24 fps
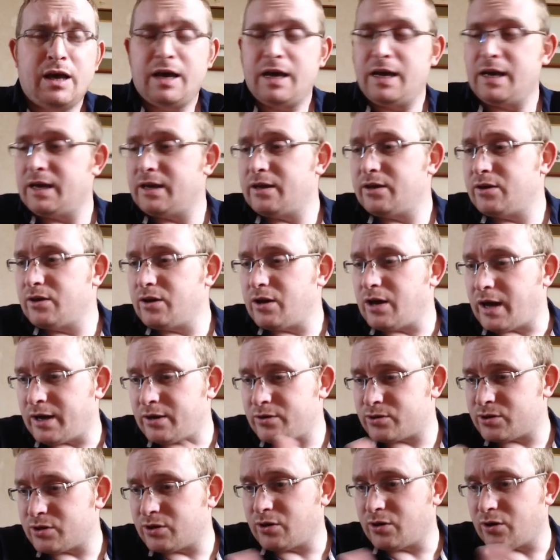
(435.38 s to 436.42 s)
I
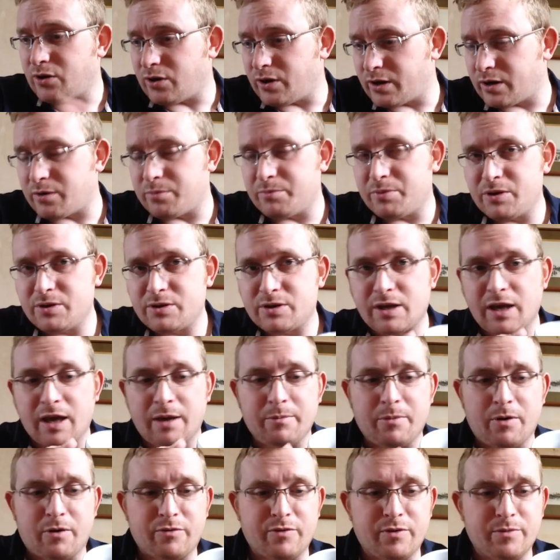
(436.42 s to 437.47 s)
also got a computer
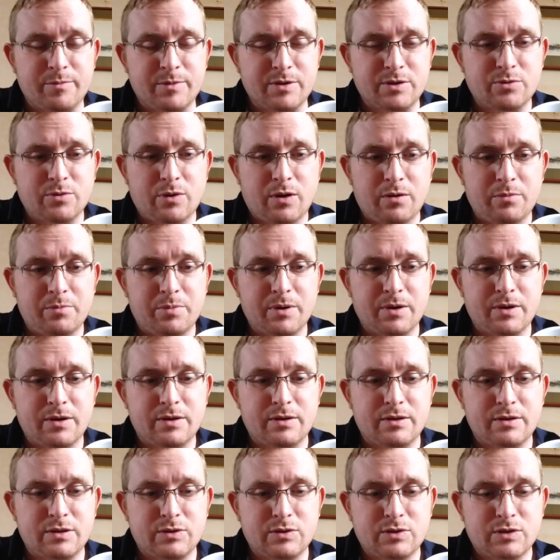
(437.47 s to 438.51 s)
game off him as well. But
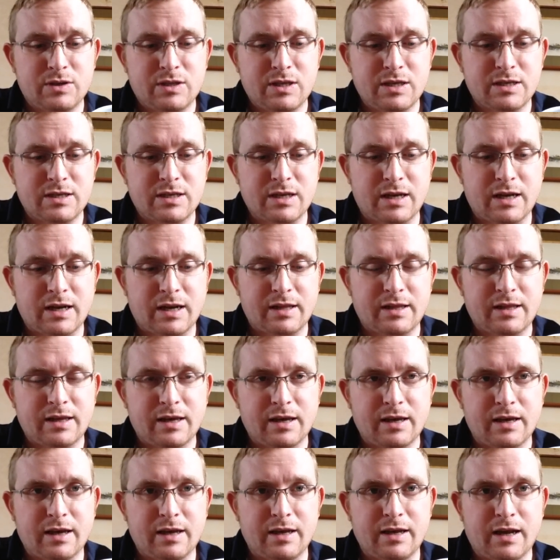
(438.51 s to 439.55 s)
there's this, and I
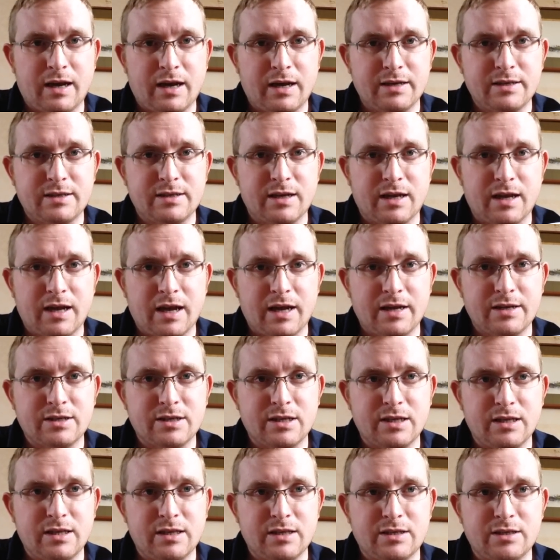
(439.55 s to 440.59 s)
think in hindsight,
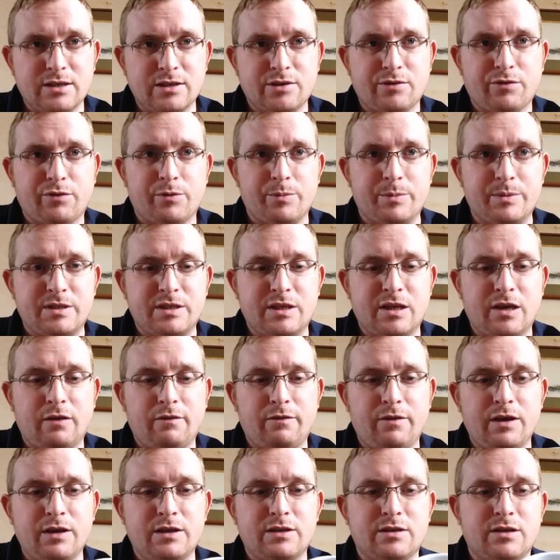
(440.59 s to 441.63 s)
actually, this is from a
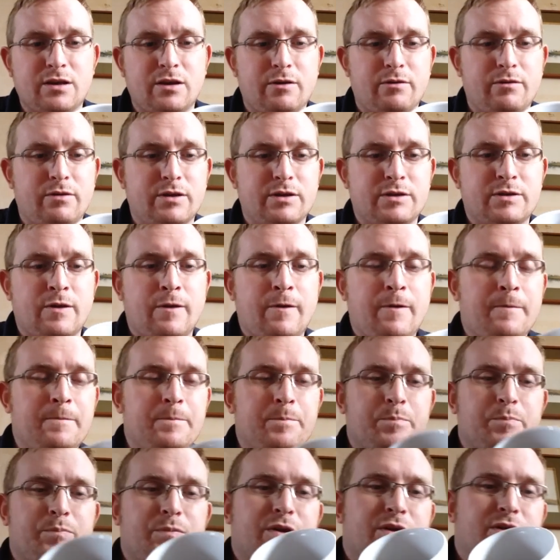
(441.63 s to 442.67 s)
TV series,
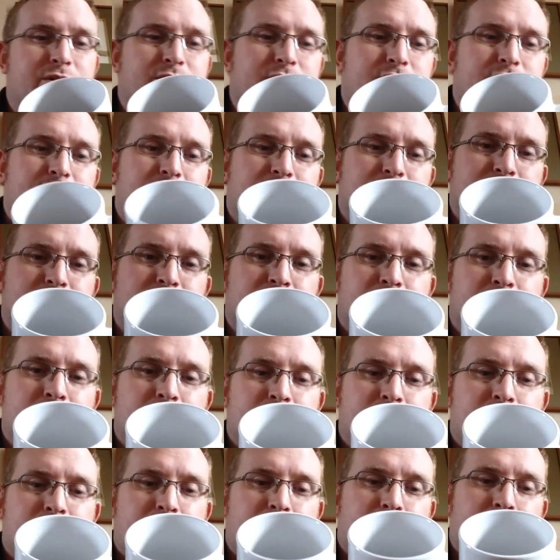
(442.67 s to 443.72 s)
because it says
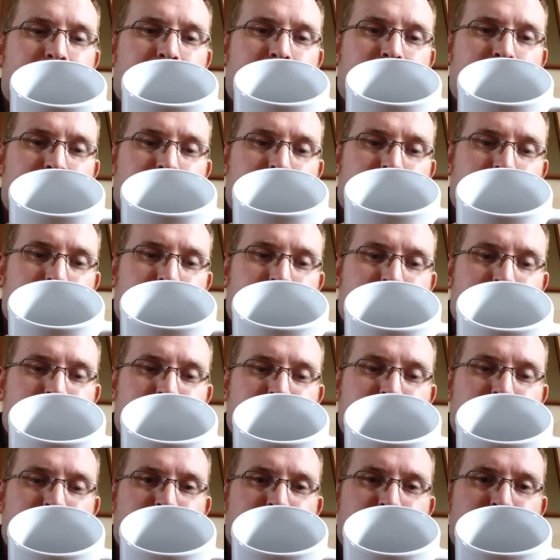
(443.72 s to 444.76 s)

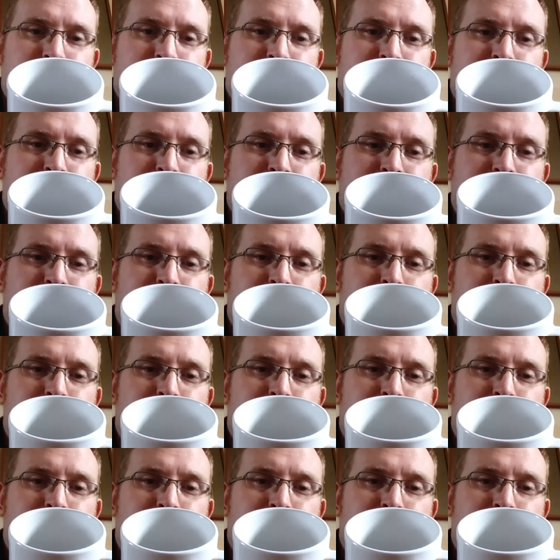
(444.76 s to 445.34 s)
United States of